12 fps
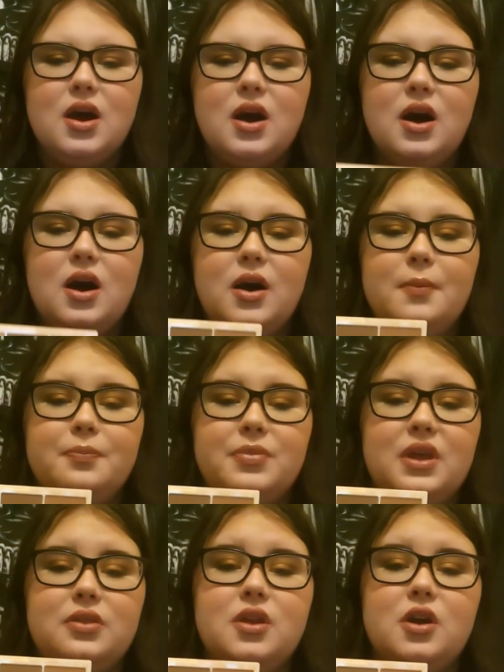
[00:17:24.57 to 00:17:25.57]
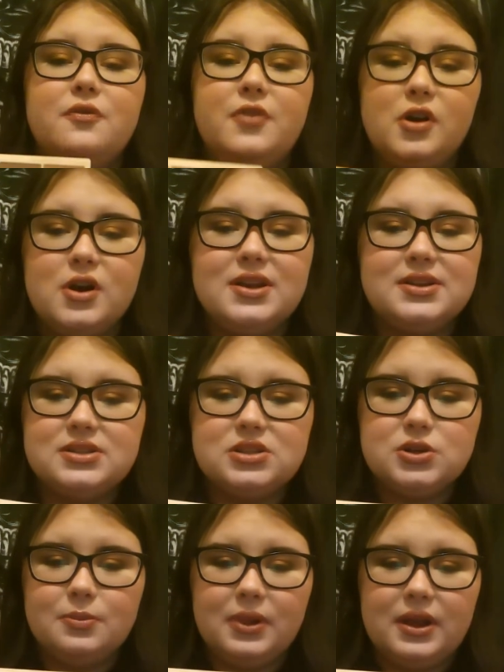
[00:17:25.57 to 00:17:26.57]
And they are very easy
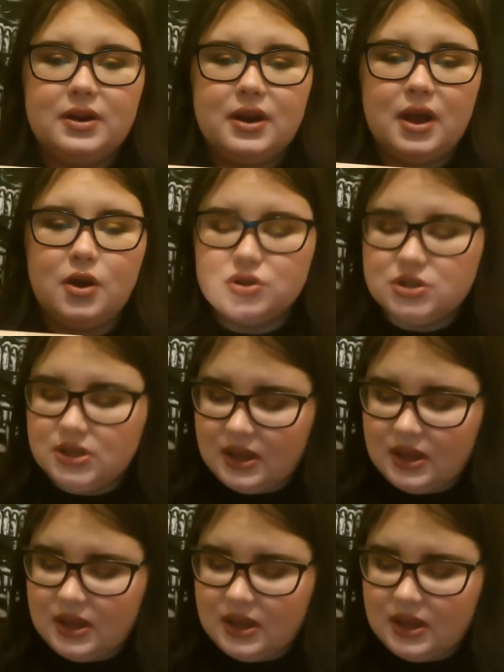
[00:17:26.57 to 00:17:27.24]
to blend out.